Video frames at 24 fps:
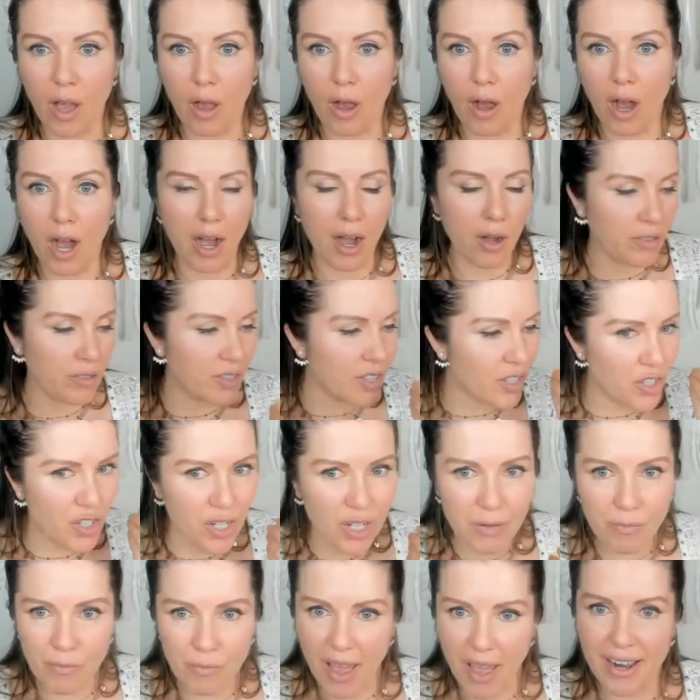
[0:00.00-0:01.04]
How did
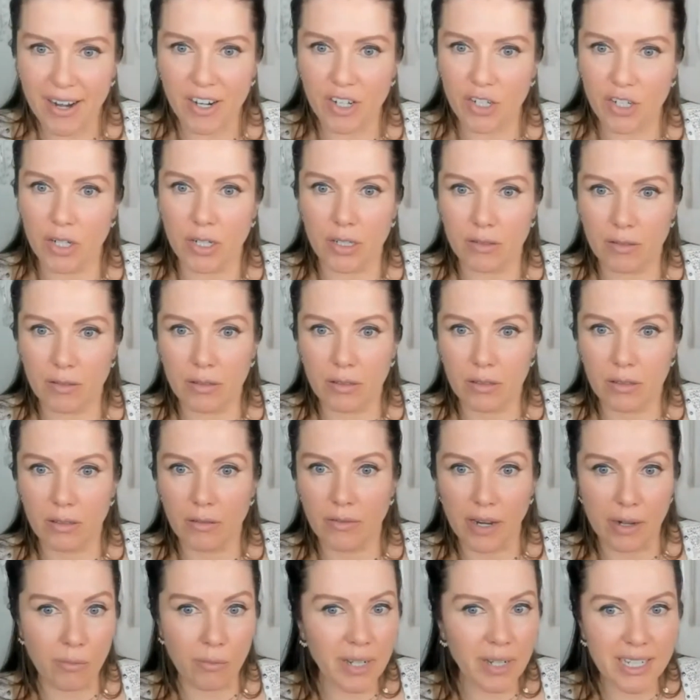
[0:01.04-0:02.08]
she manage it?
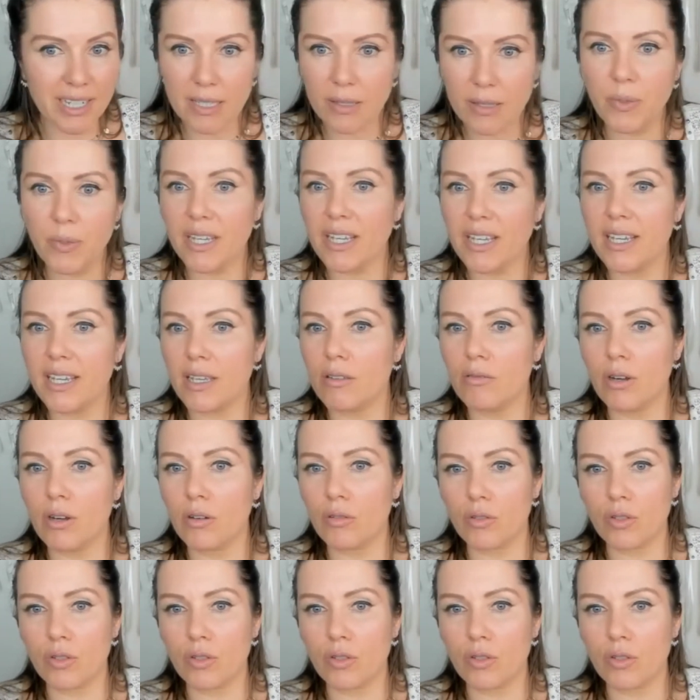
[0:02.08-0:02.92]
There must be,